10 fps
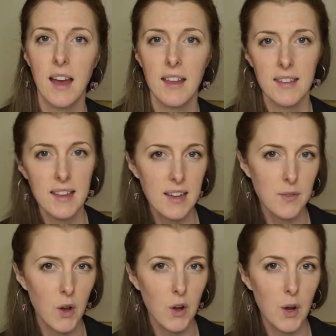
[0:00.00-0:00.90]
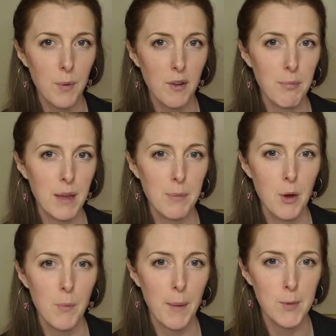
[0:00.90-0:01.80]
I think I've got a couple of
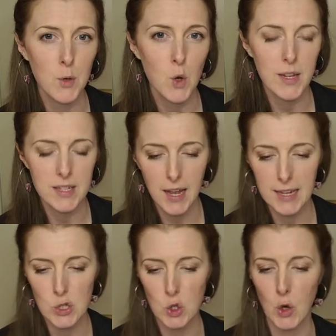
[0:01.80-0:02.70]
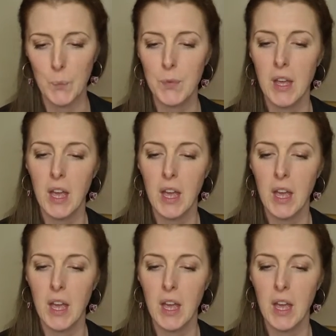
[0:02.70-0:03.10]
people, but I'm not entirely sure.